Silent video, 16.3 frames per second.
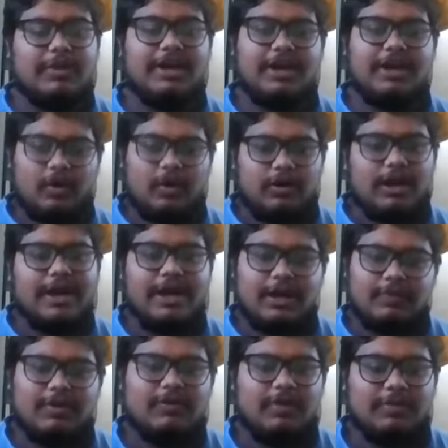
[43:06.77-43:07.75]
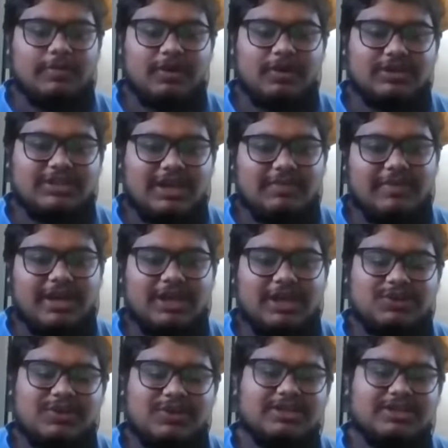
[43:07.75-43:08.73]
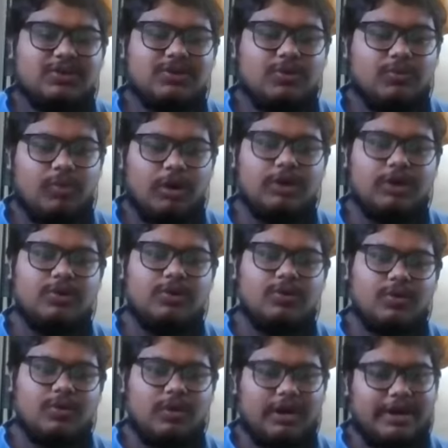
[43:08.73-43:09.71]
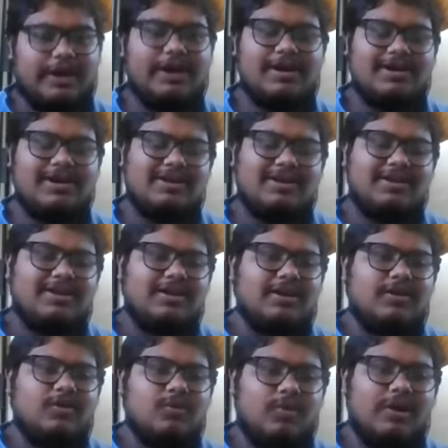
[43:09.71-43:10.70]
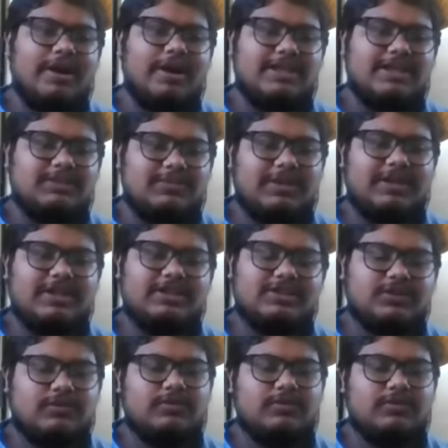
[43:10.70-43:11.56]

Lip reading: But in online, it will work, because there are many students who want to go ahead, who want experience.